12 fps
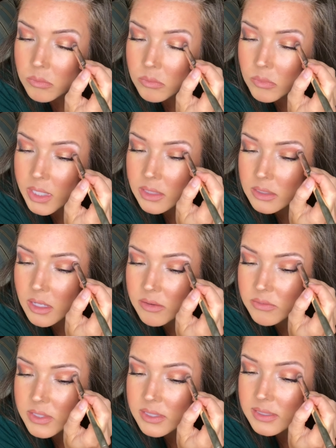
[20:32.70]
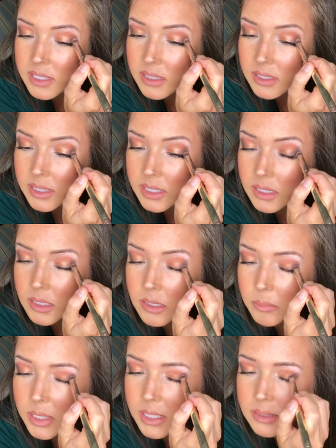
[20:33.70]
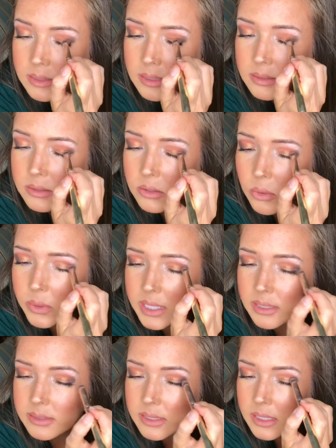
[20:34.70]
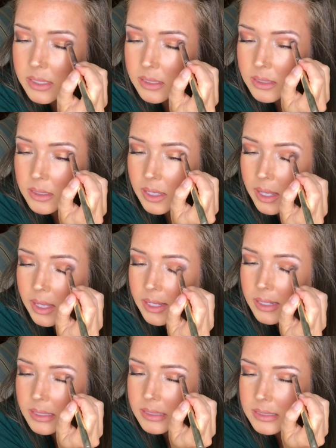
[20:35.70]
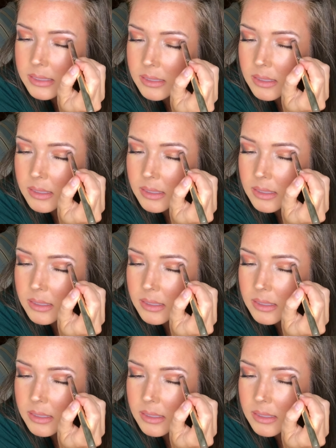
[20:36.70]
I love this technique because it's so easy, and